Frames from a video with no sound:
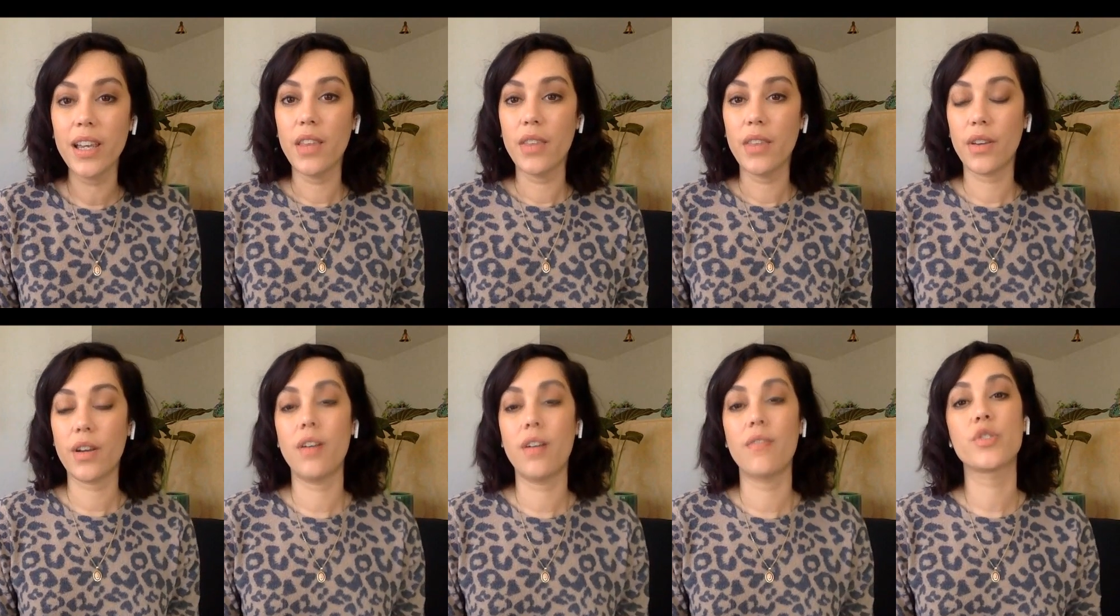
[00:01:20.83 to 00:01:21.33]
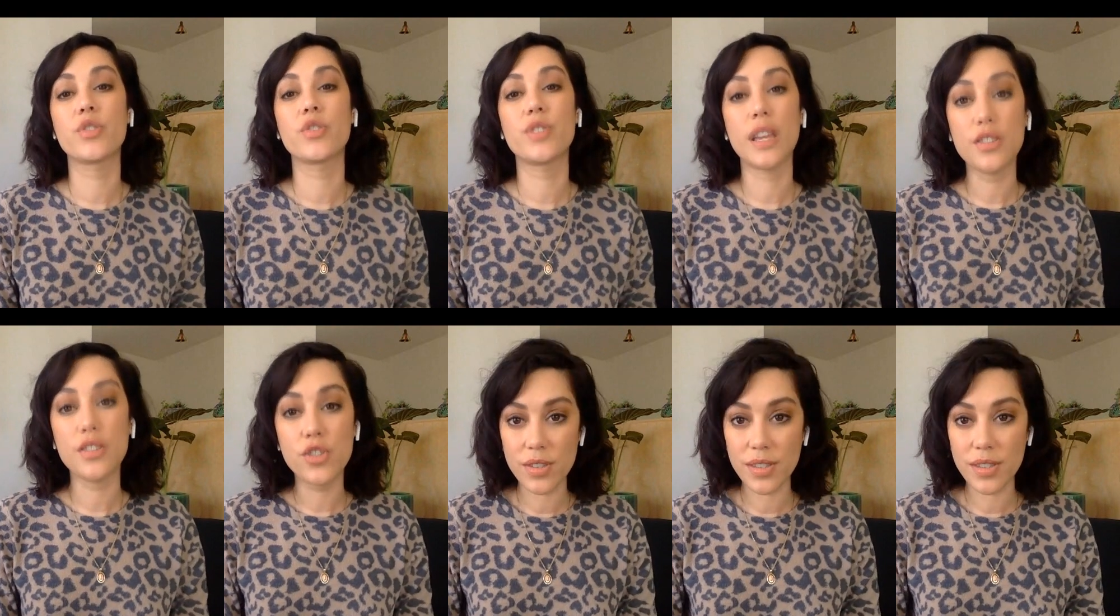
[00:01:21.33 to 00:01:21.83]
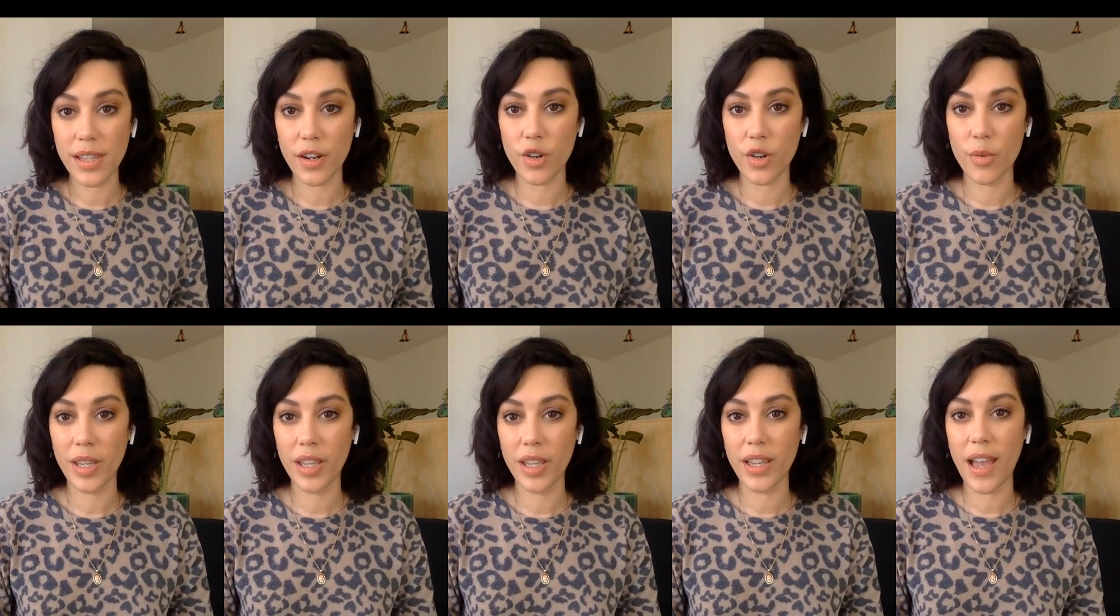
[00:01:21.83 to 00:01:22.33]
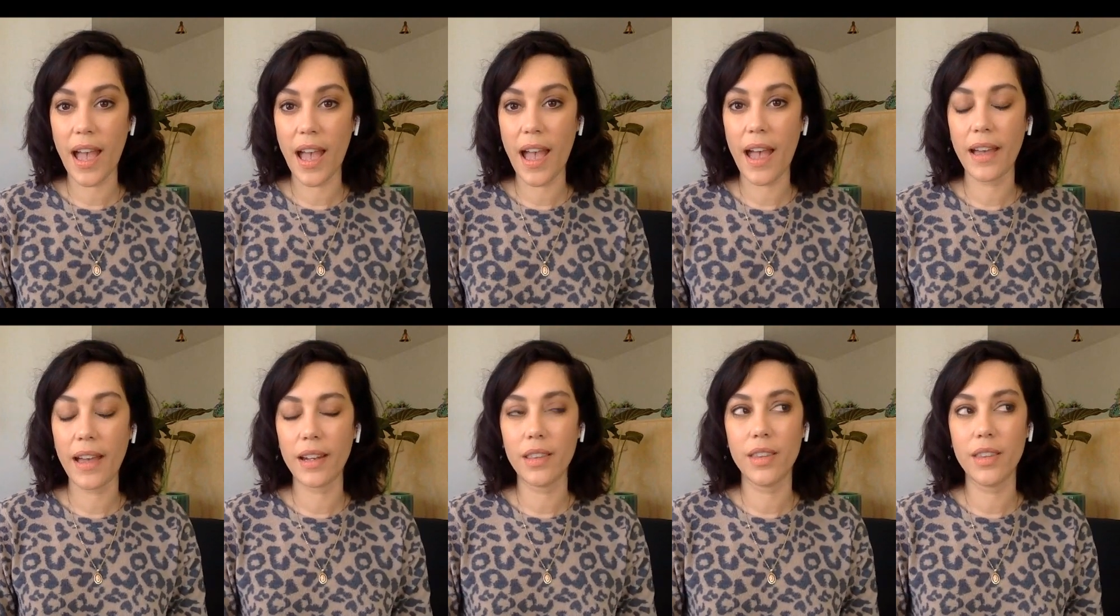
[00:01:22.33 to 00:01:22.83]
the conversations that are being
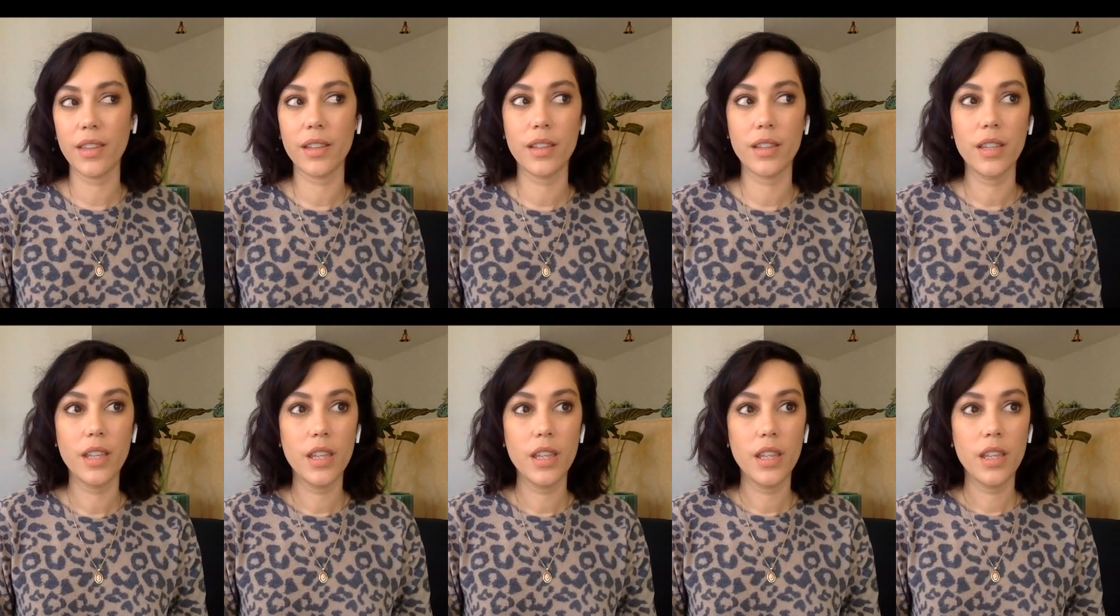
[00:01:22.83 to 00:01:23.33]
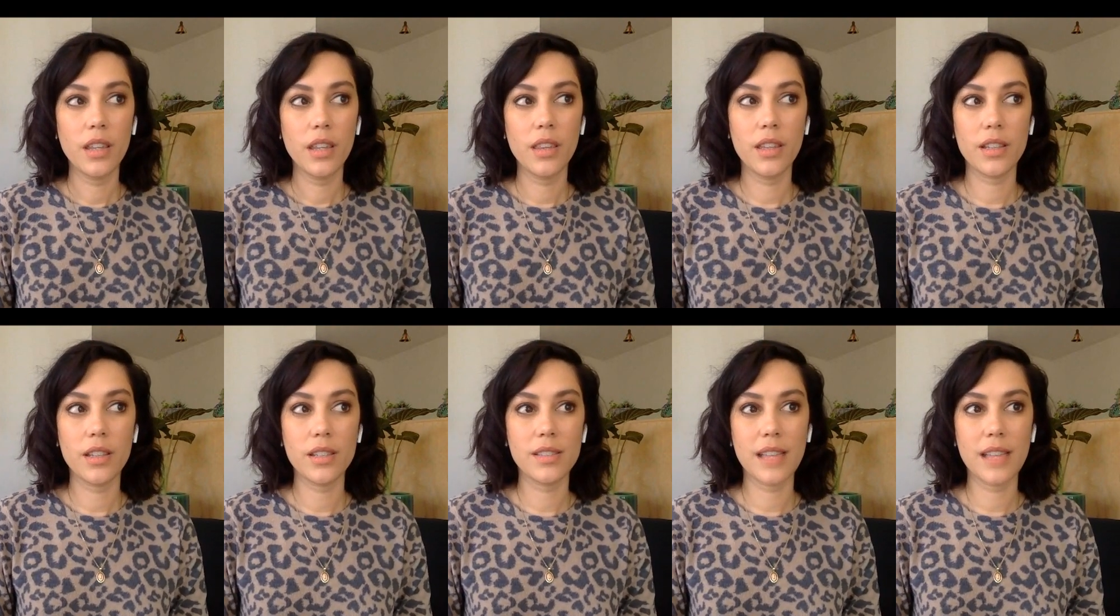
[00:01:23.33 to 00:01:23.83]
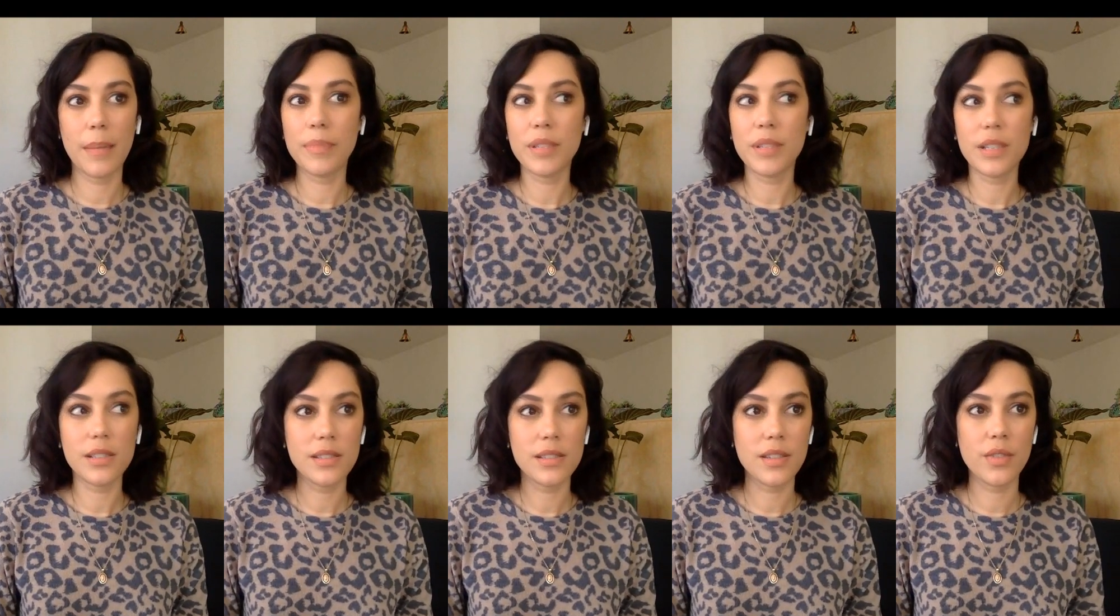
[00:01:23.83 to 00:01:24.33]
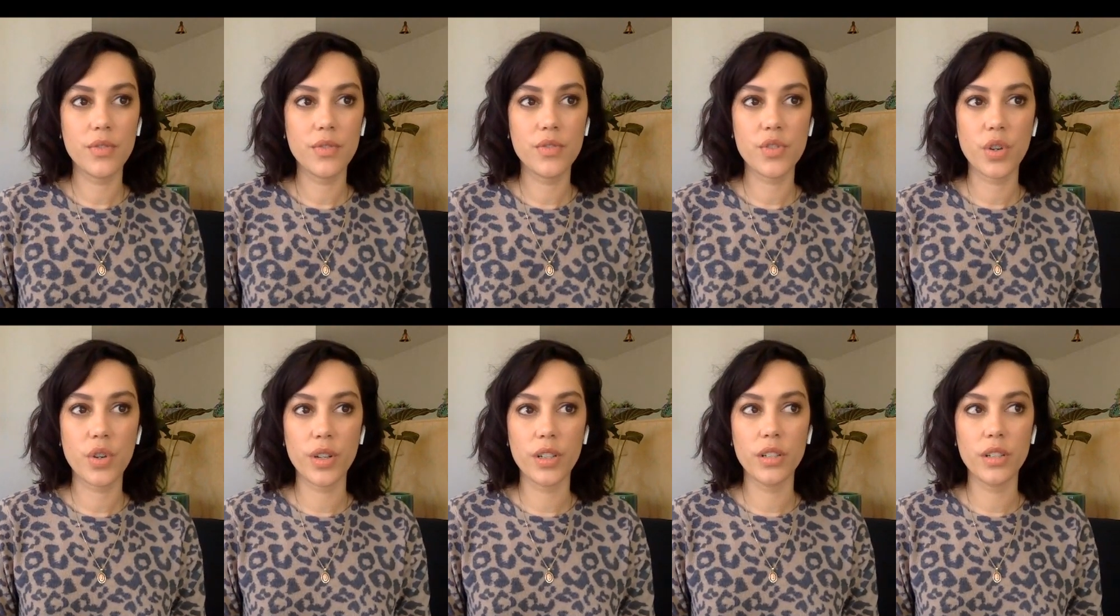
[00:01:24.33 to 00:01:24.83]
had, the acceptance of
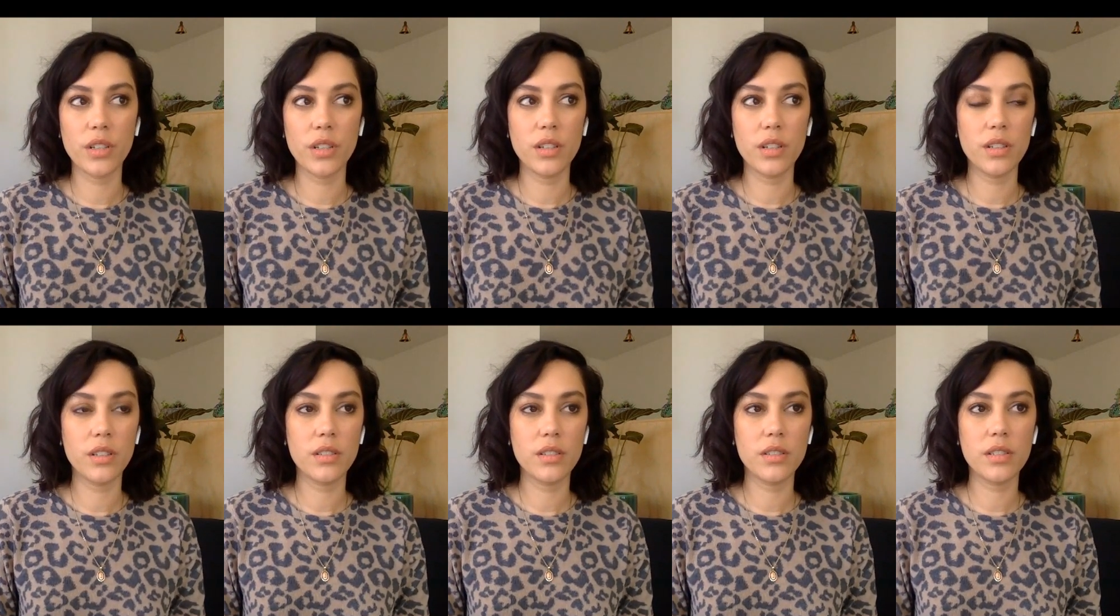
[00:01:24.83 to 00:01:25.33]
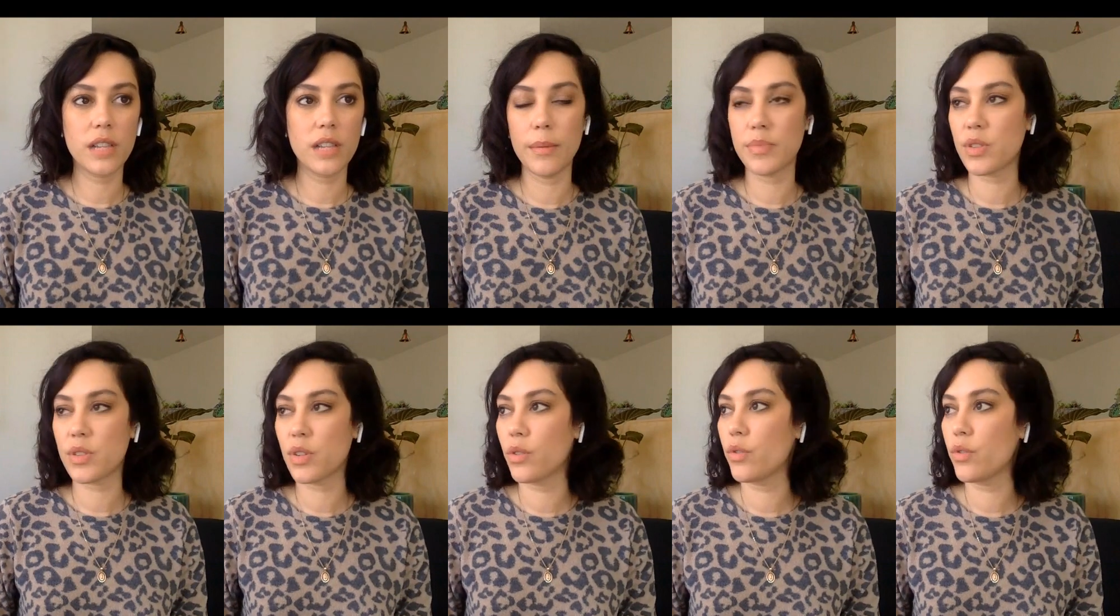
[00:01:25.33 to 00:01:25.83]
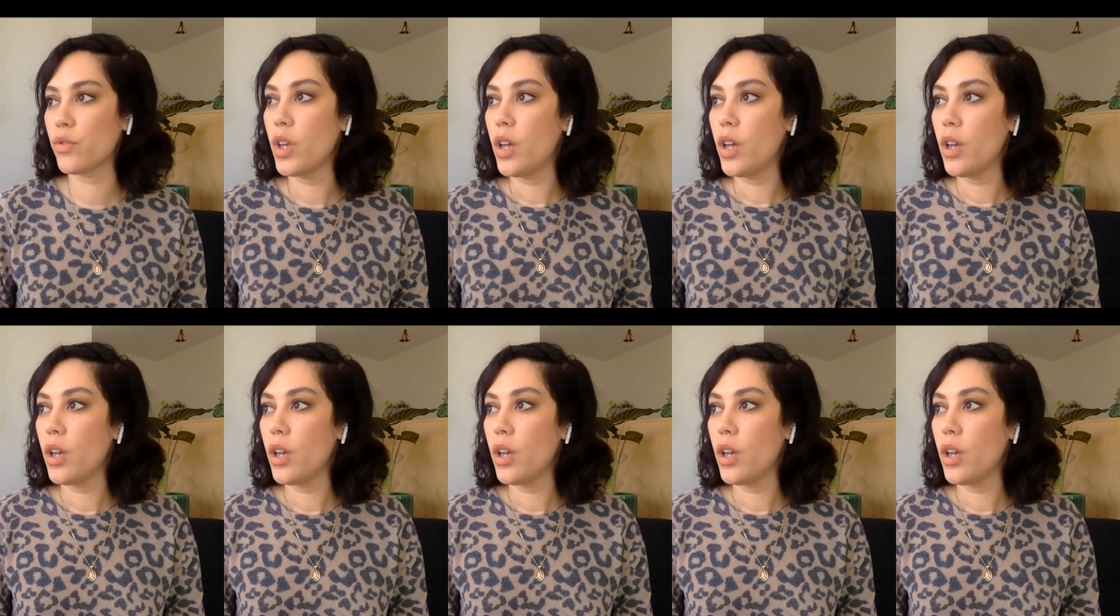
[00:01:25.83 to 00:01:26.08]
certain types of